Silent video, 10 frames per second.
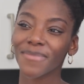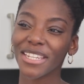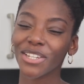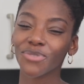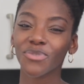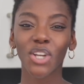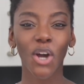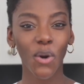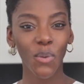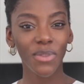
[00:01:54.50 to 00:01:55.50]
it doesn't really
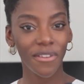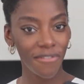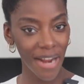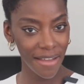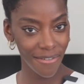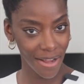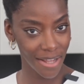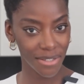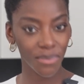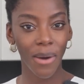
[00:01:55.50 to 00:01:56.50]
hold the flavor
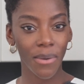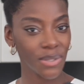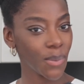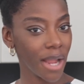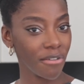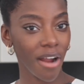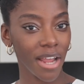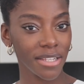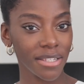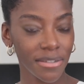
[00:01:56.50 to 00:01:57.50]
as well as white
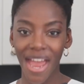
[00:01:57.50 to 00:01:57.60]
rice.